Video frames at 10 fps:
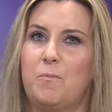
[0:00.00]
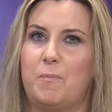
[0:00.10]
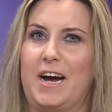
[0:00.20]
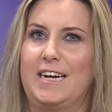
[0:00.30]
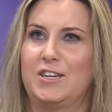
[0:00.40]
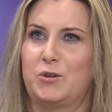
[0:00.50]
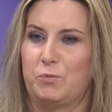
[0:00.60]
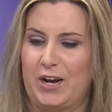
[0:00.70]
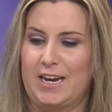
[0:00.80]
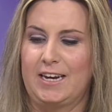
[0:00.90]
But
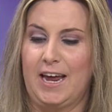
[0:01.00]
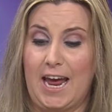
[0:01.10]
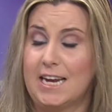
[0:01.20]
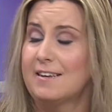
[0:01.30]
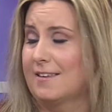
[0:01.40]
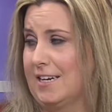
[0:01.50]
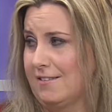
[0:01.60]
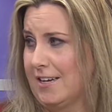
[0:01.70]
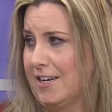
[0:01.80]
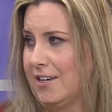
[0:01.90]
when any
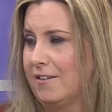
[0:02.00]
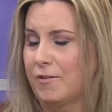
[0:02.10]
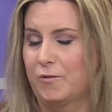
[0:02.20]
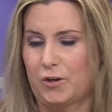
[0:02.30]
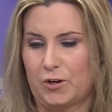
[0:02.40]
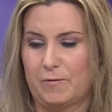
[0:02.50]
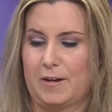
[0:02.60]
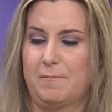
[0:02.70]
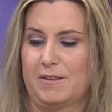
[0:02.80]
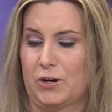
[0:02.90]
citizen
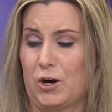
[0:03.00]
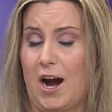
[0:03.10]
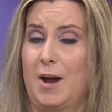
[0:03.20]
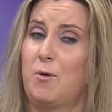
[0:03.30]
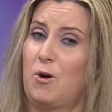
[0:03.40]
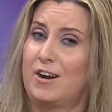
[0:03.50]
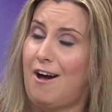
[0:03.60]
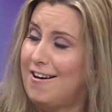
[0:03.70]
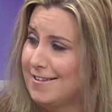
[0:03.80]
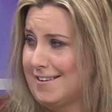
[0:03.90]
commits a crime or a
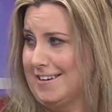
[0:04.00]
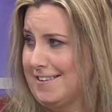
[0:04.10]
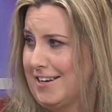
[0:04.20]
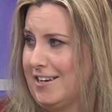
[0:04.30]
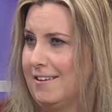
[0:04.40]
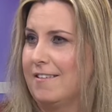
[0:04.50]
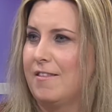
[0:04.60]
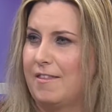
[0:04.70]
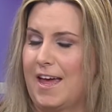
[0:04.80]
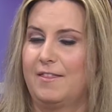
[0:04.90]

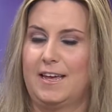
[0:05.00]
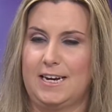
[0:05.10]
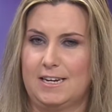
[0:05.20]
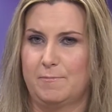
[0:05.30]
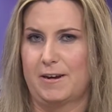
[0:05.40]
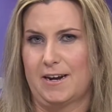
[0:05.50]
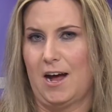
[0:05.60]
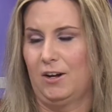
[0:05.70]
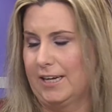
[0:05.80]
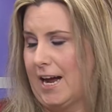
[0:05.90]
non-citizen, then they need to be
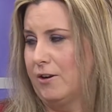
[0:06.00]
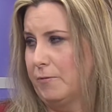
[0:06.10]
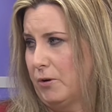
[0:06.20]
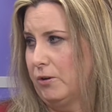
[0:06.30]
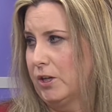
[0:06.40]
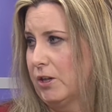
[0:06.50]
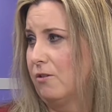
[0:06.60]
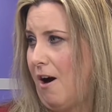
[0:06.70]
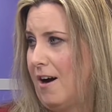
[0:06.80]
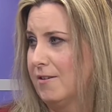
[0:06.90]
held accountable to the
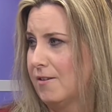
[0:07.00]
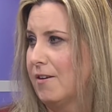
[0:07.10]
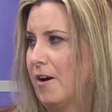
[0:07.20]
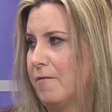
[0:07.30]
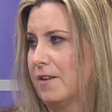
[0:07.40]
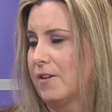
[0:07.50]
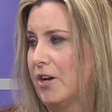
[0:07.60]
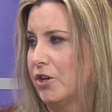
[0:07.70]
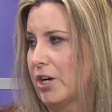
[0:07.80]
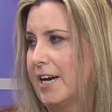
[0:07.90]
laws of this
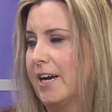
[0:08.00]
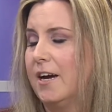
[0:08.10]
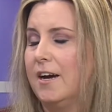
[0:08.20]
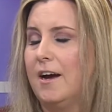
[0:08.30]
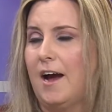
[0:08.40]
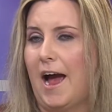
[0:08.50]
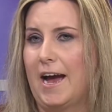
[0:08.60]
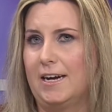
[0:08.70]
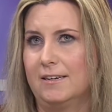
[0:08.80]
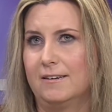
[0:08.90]
country.
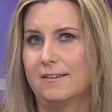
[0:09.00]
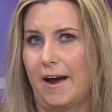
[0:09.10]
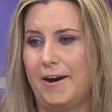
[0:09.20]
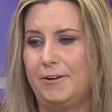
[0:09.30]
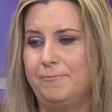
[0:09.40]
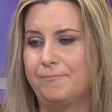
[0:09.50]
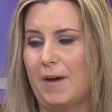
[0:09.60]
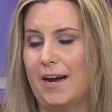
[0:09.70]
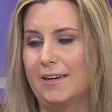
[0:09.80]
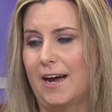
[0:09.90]
And
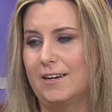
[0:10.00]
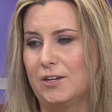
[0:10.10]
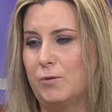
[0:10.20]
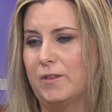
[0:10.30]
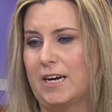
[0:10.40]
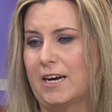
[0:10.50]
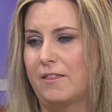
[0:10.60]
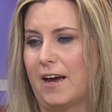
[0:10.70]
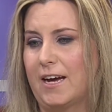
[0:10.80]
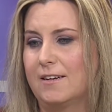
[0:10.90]
I do think
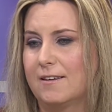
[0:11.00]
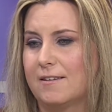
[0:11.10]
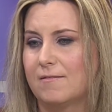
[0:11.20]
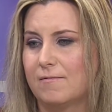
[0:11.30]
that